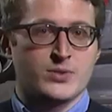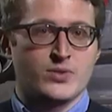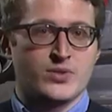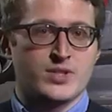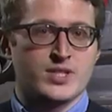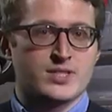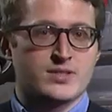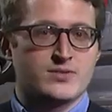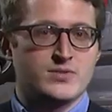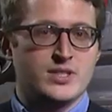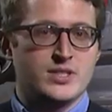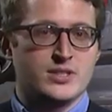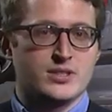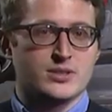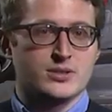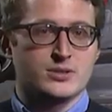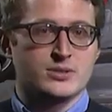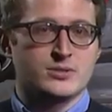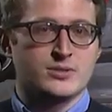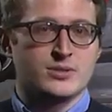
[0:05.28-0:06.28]
to this
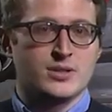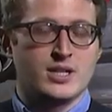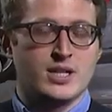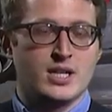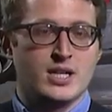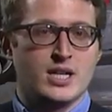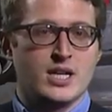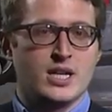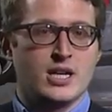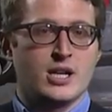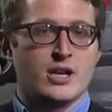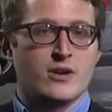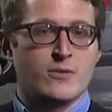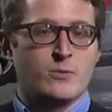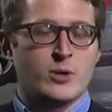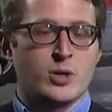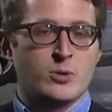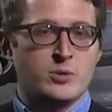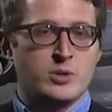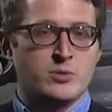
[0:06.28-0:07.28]
video
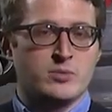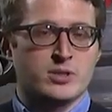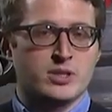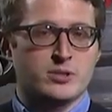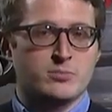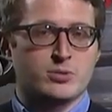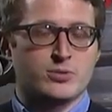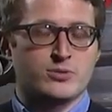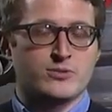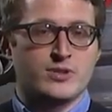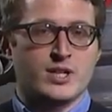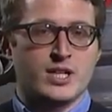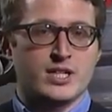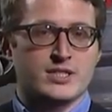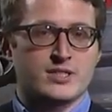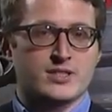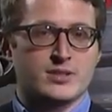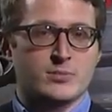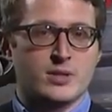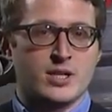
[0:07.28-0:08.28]
where we will provide
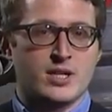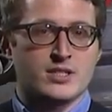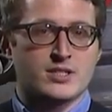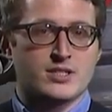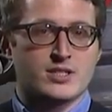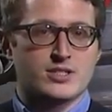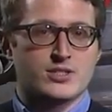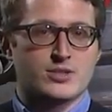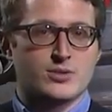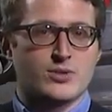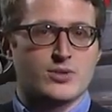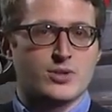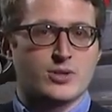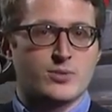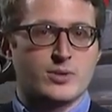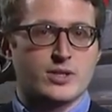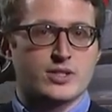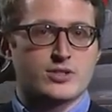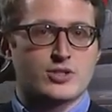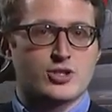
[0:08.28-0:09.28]
some answers to the
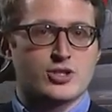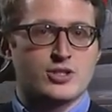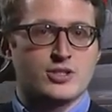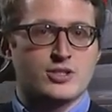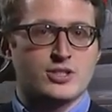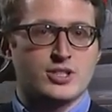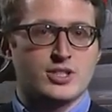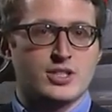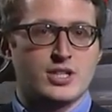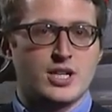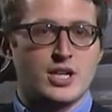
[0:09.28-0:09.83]
question,